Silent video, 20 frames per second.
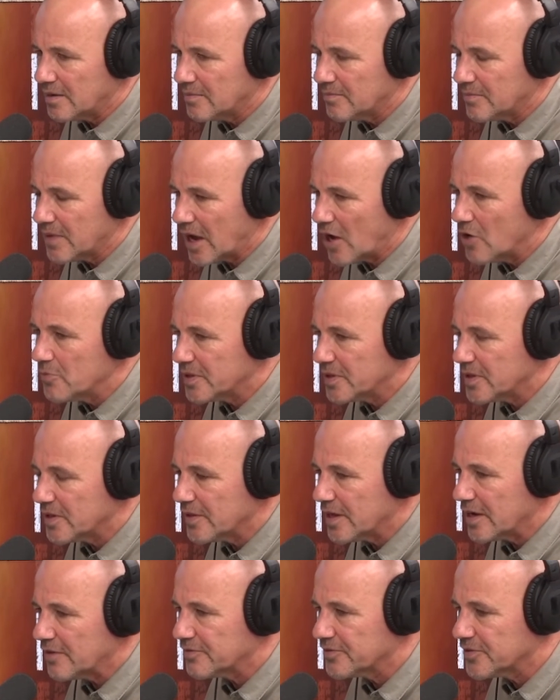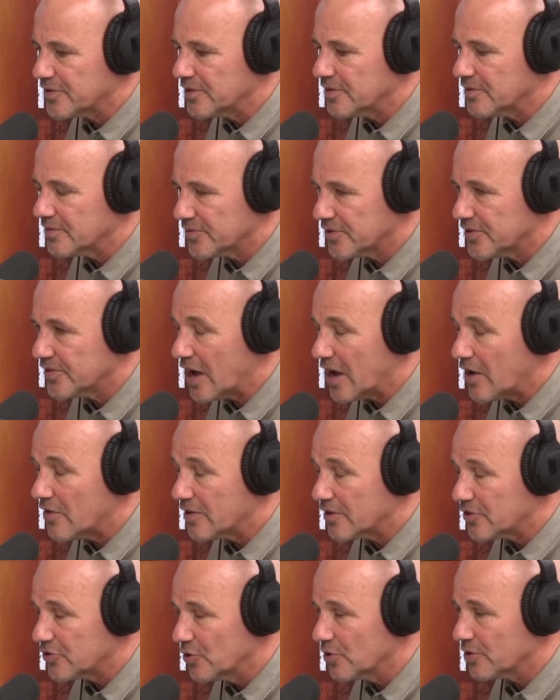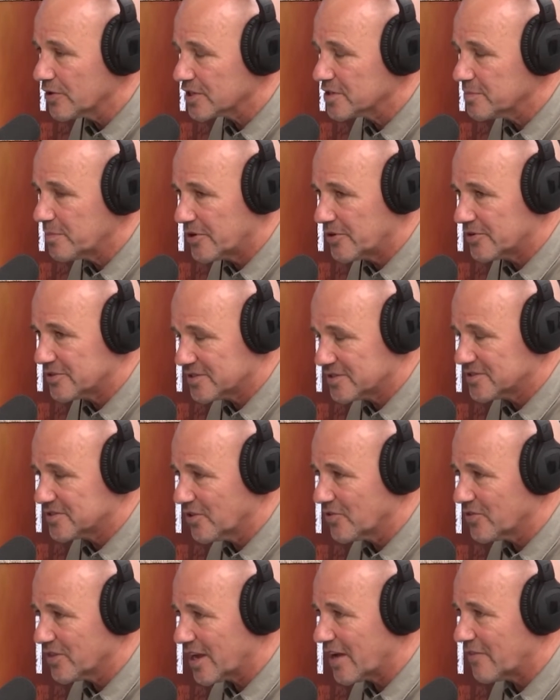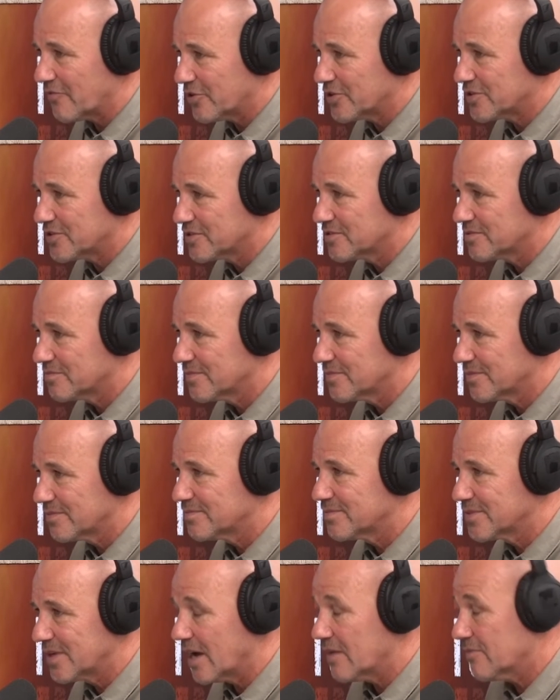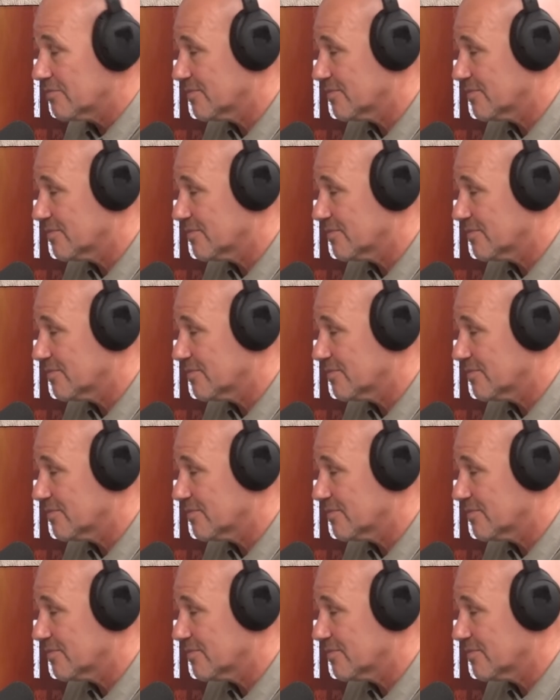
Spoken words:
open enough to know that your experience is not the average. Yeah,